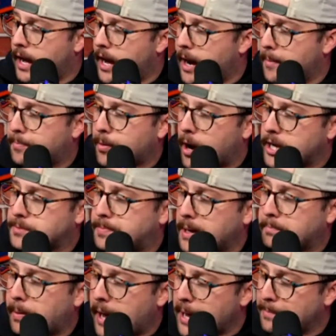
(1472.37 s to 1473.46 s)
prospect
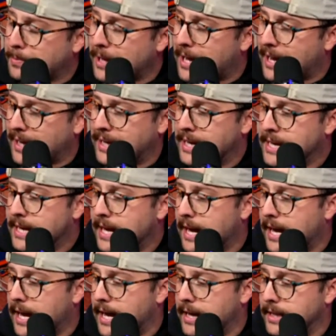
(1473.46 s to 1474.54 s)
pipeline
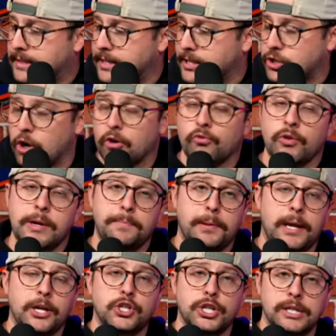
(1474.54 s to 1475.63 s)
to start
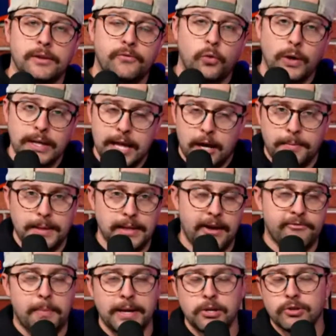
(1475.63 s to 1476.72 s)
replenishing the void that'll be left
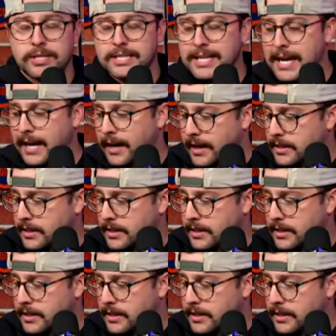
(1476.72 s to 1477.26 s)
by Justus Annunen.